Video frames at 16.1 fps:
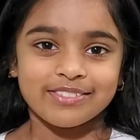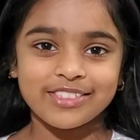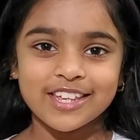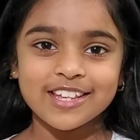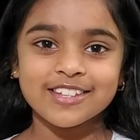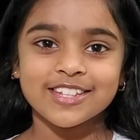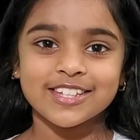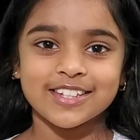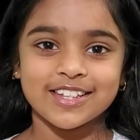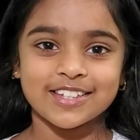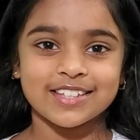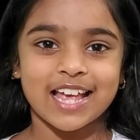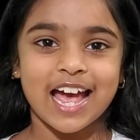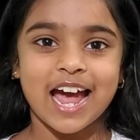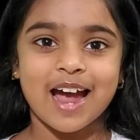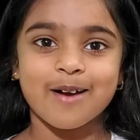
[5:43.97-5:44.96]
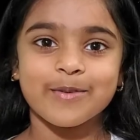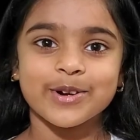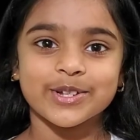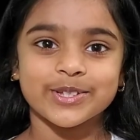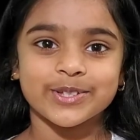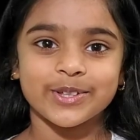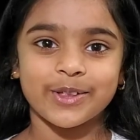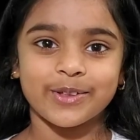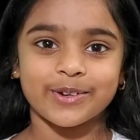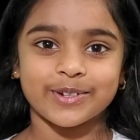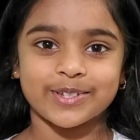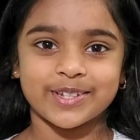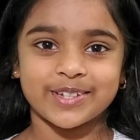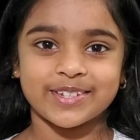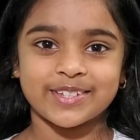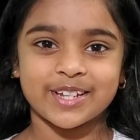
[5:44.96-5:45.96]
This is our solar
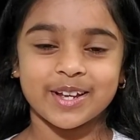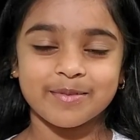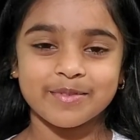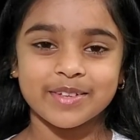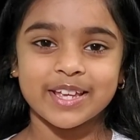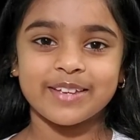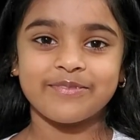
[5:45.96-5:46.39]
system.